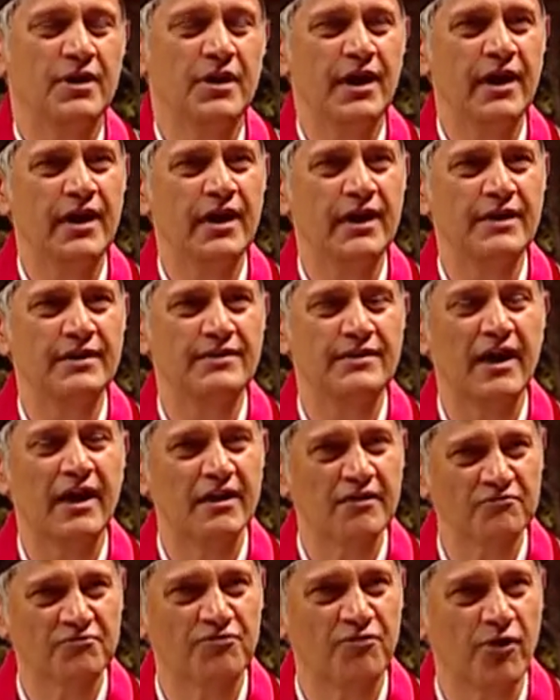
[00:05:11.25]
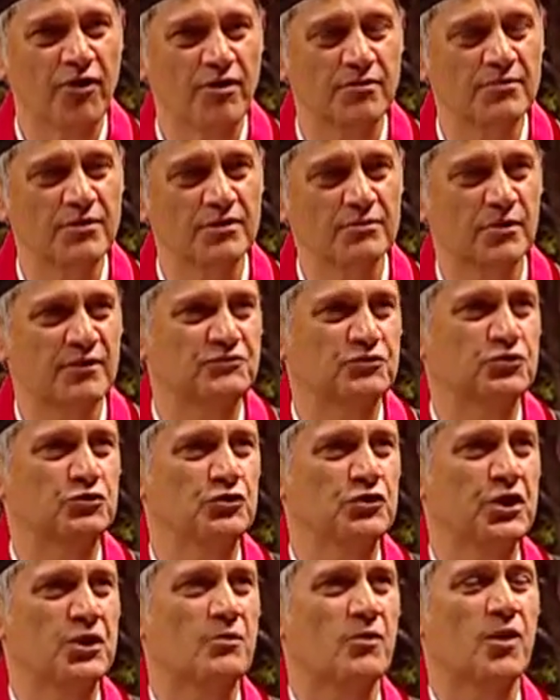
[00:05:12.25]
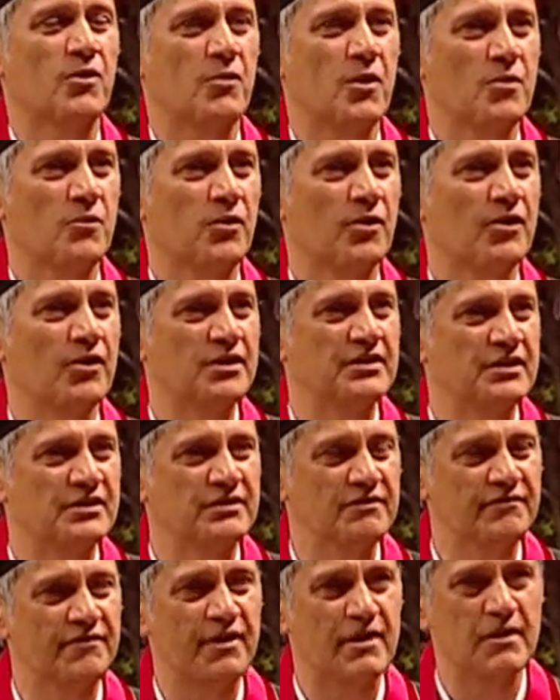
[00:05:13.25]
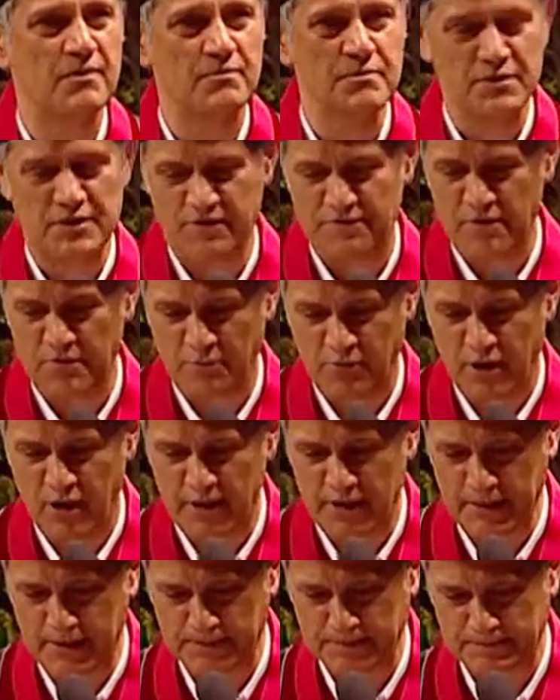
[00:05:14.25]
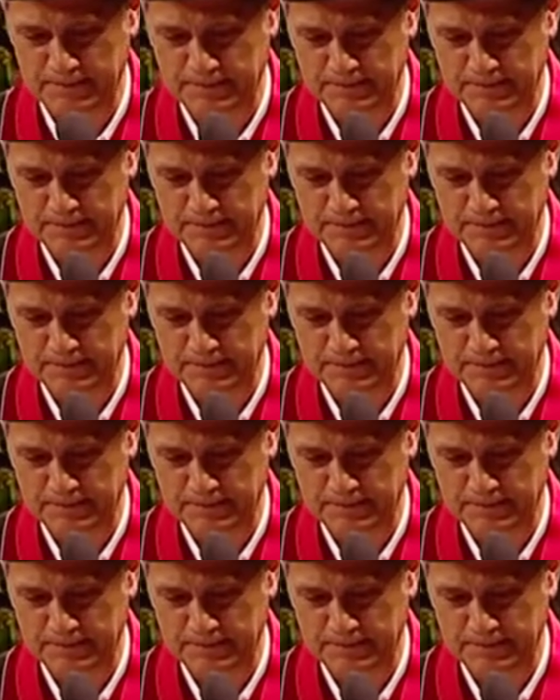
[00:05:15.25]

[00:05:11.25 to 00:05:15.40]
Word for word: and I informed them of truly where we were in the development of the product.